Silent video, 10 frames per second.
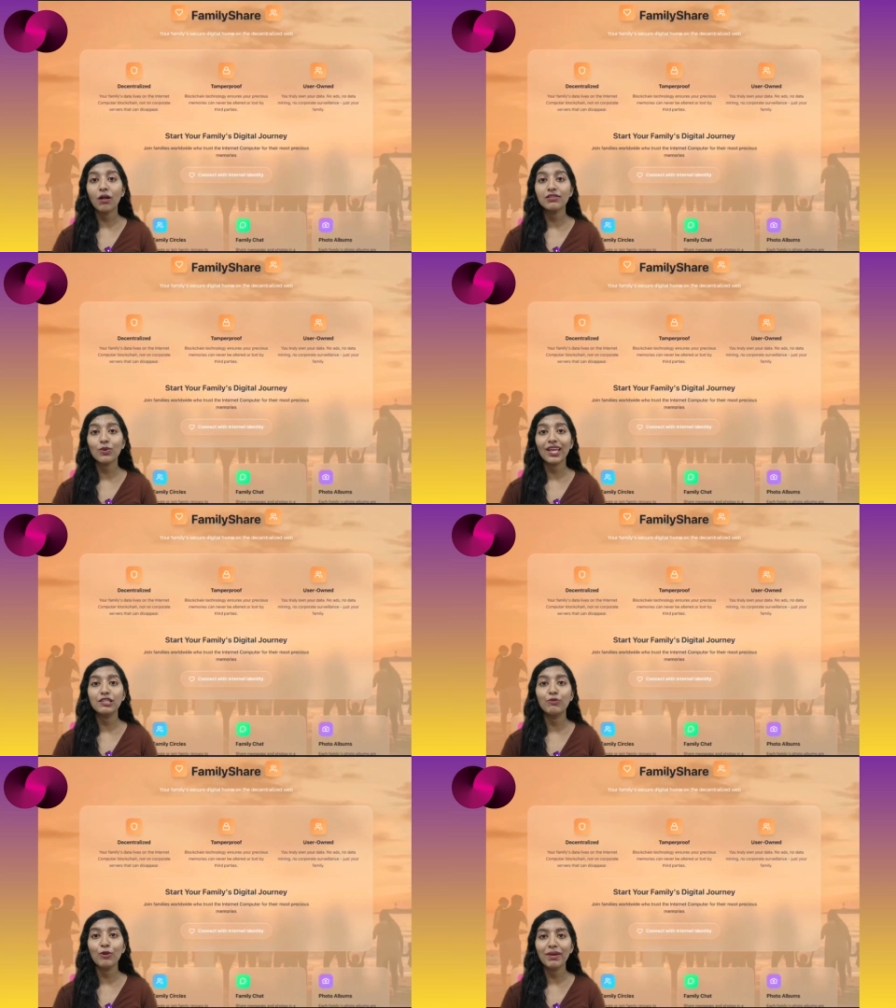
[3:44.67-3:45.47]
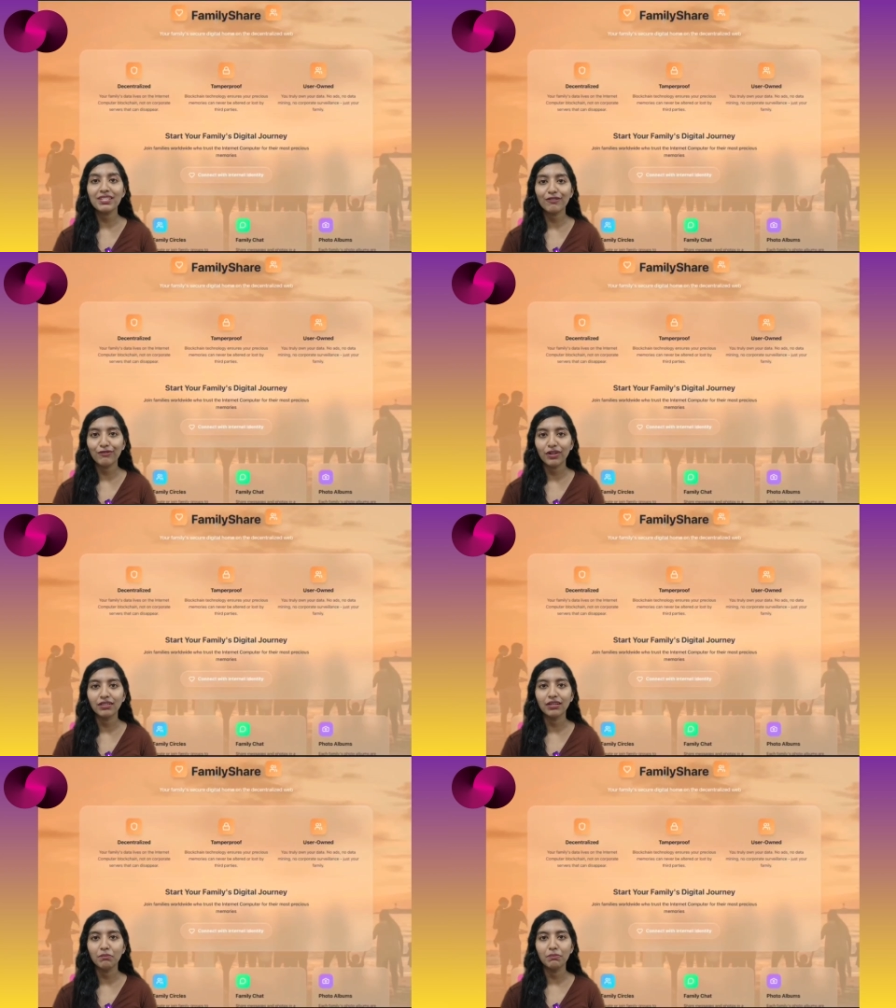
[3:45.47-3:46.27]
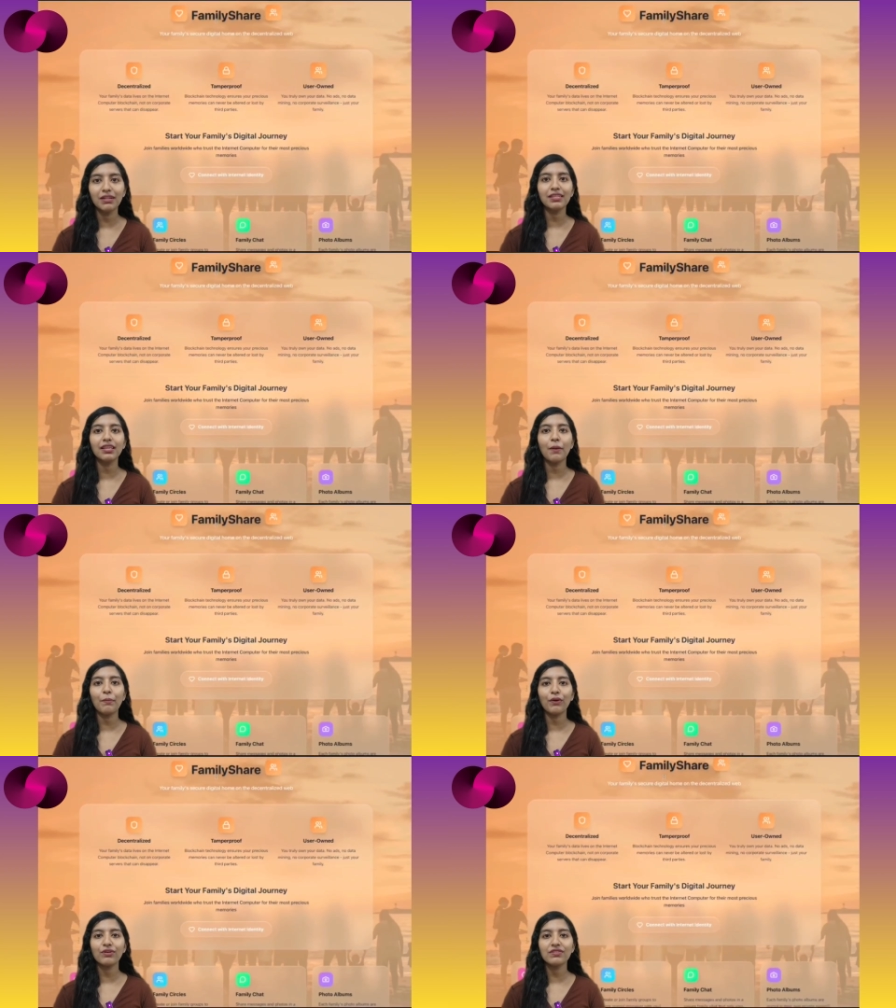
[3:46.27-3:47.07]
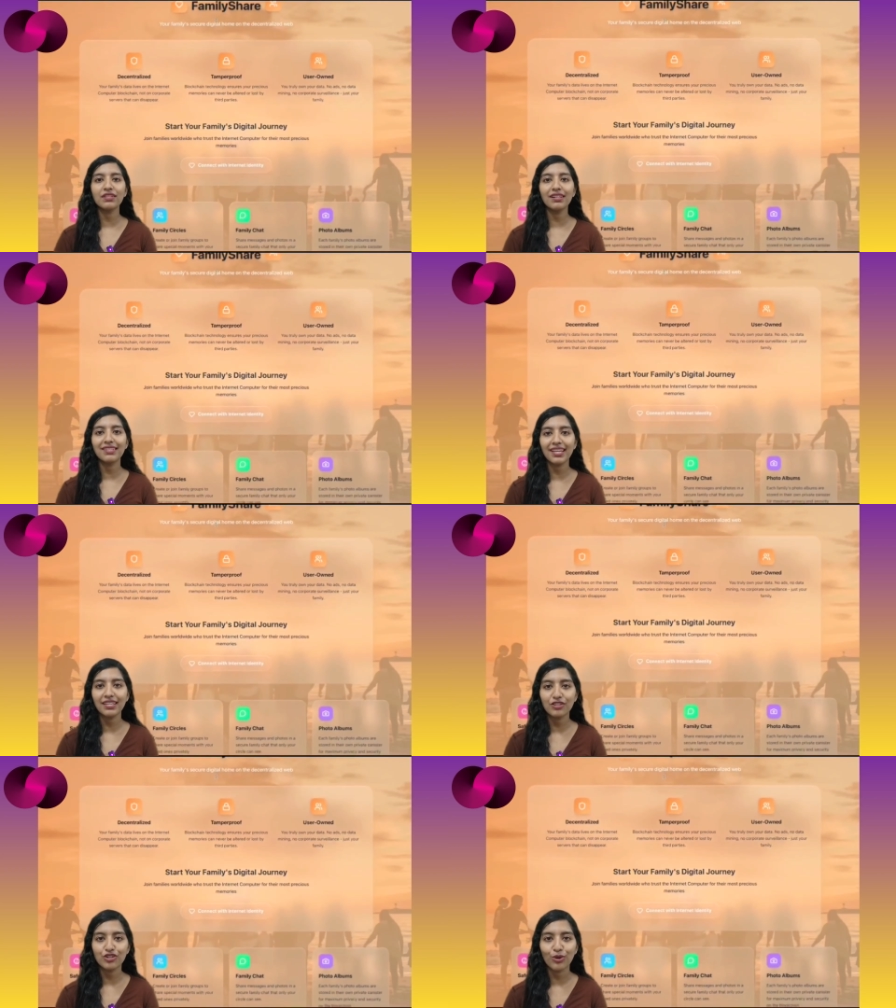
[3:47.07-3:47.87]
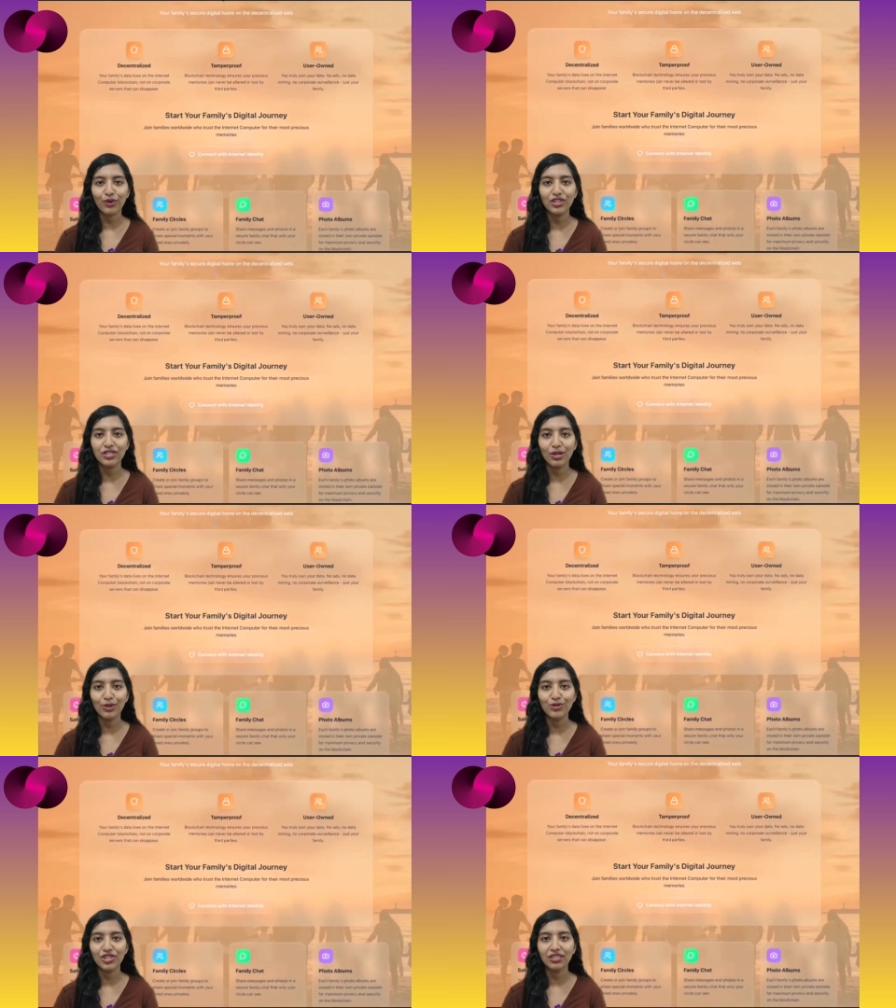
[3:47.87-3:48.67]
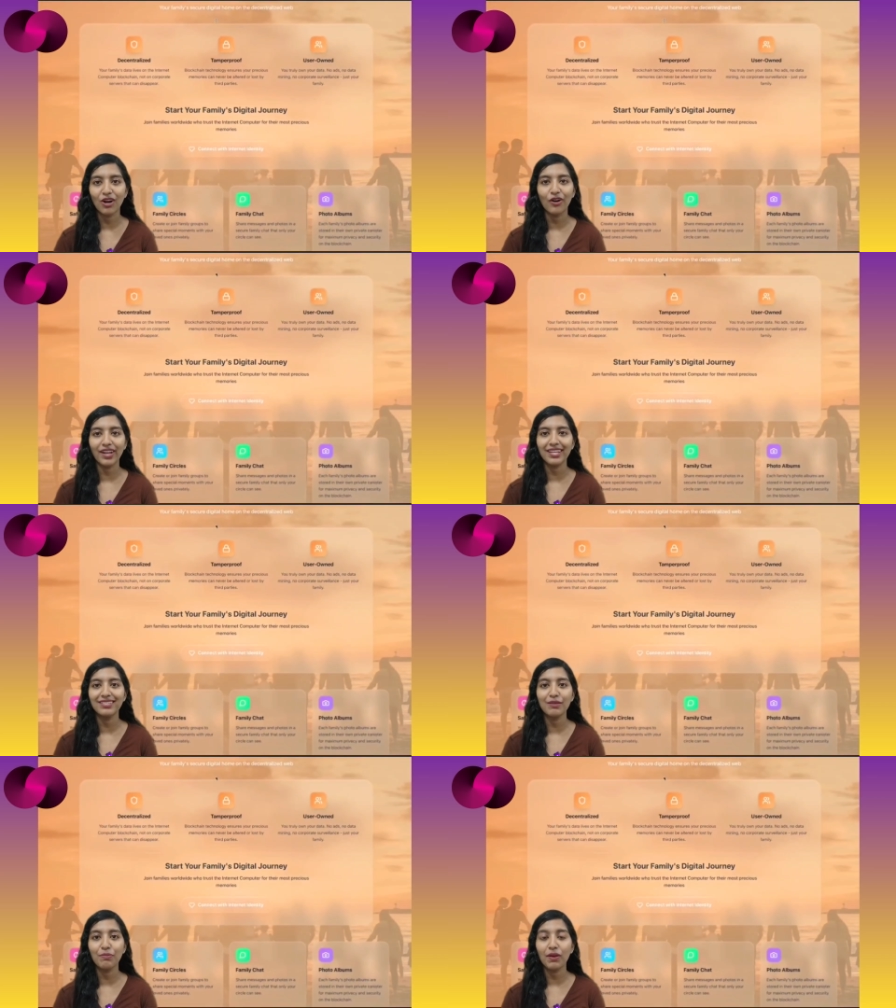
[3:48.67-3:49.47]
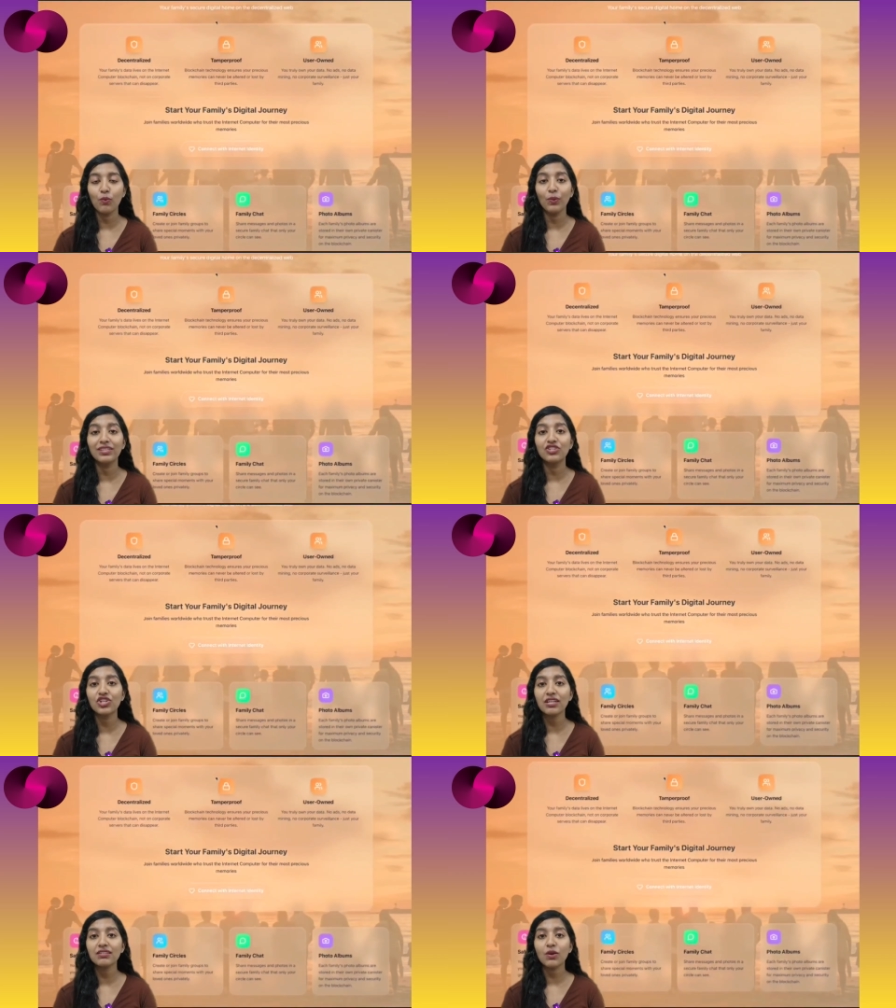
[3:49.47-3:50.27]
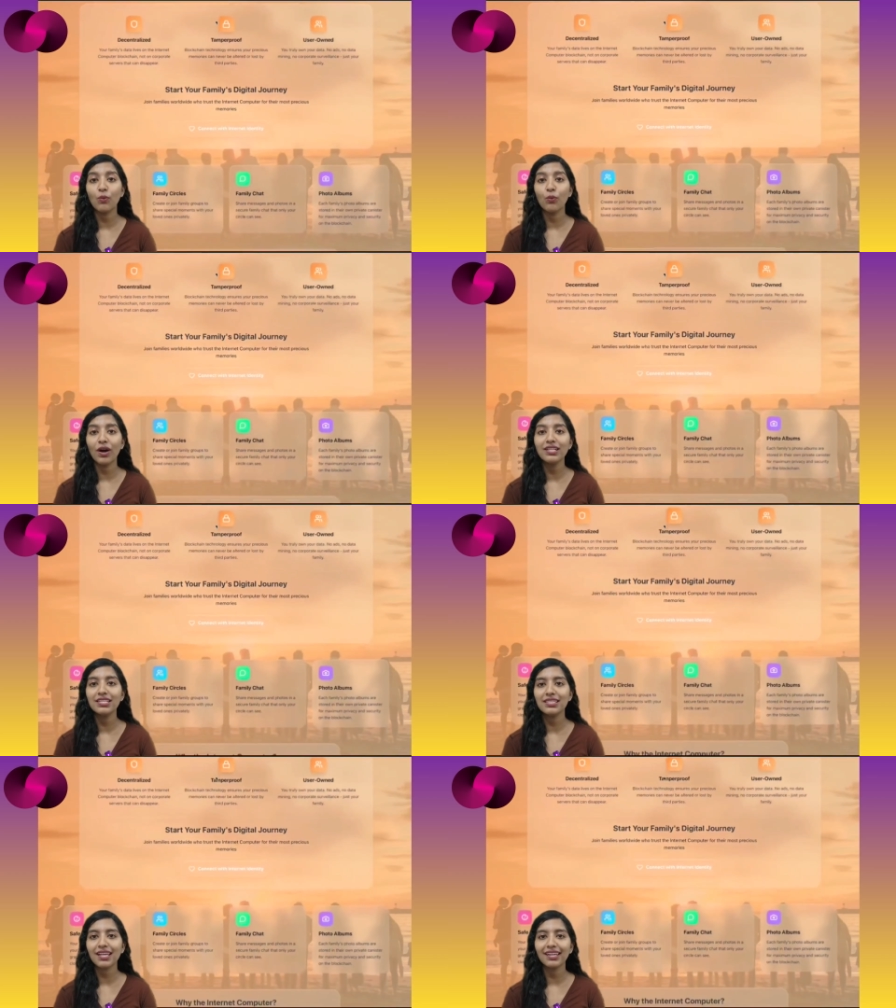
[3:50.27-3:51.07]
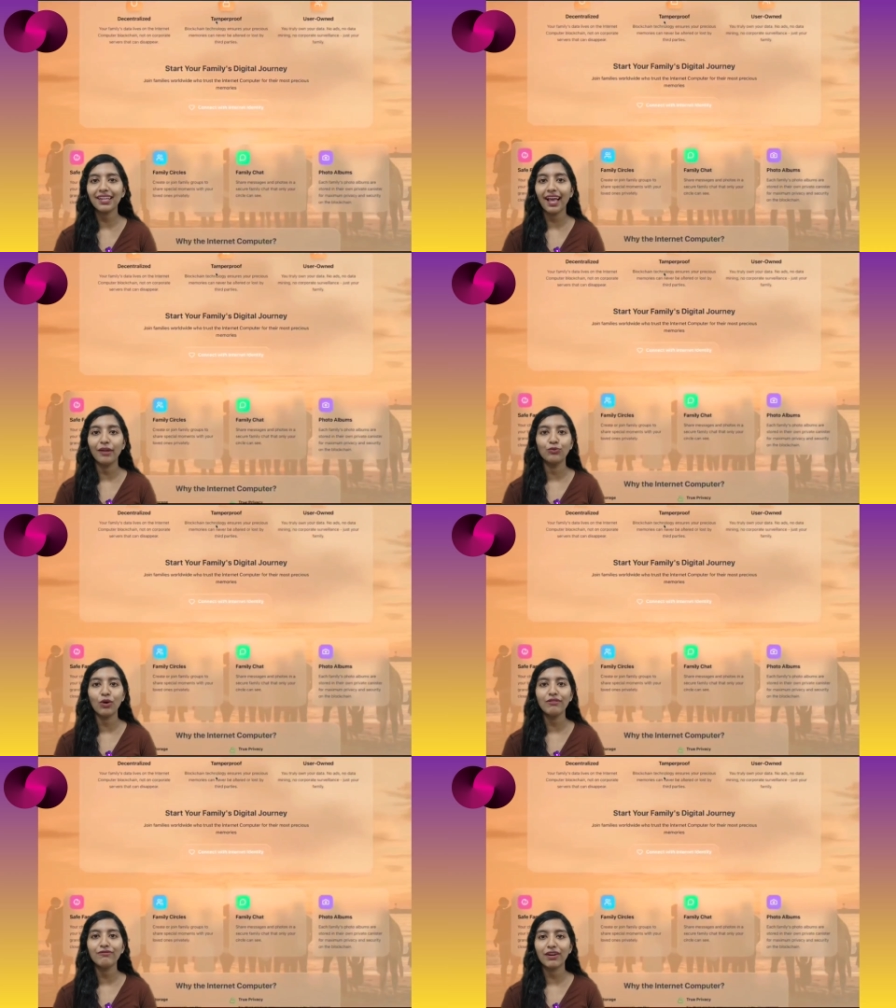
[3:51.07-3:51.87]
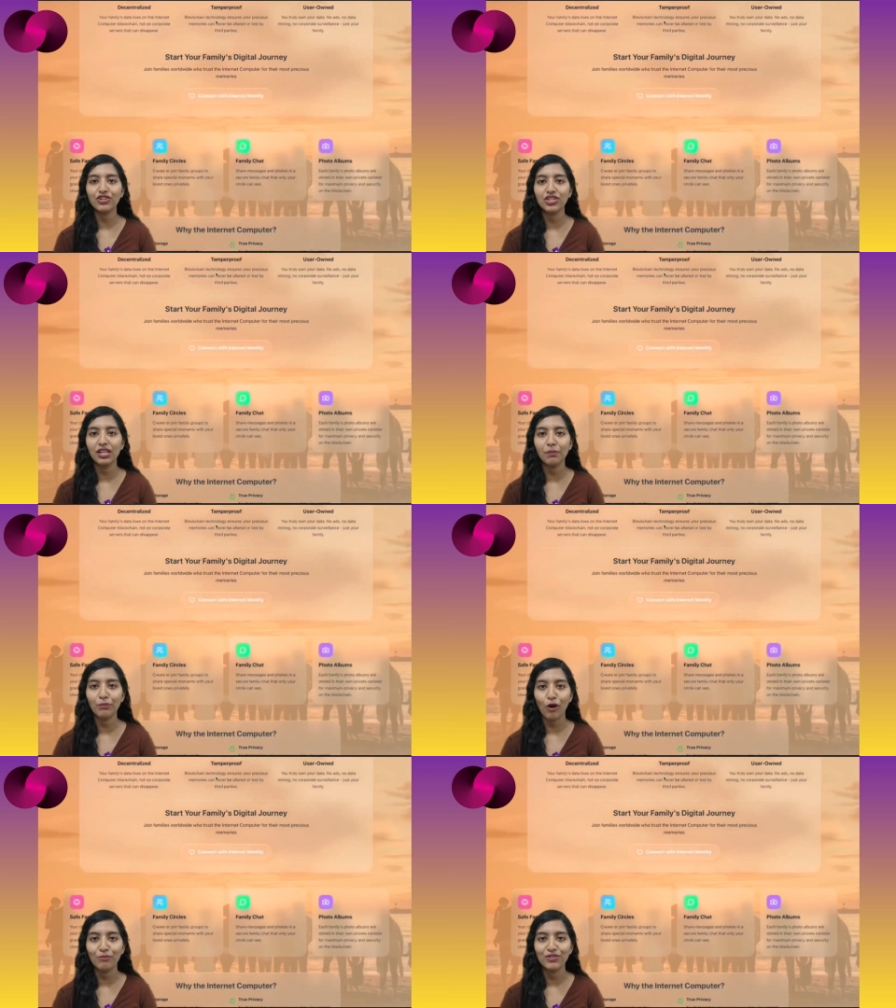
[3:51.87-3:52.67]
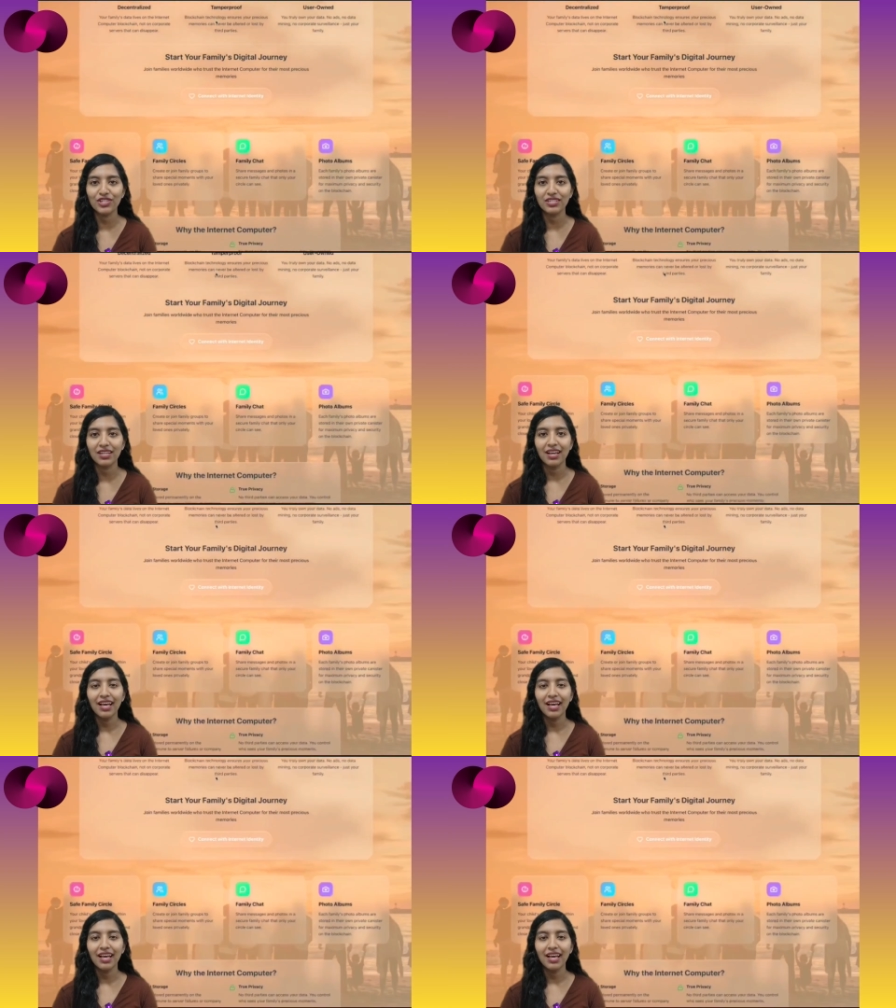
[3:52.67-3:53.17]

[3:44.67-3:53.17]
also experimented further, building a personal data storage solution on ICP with just one design and one functional prompt.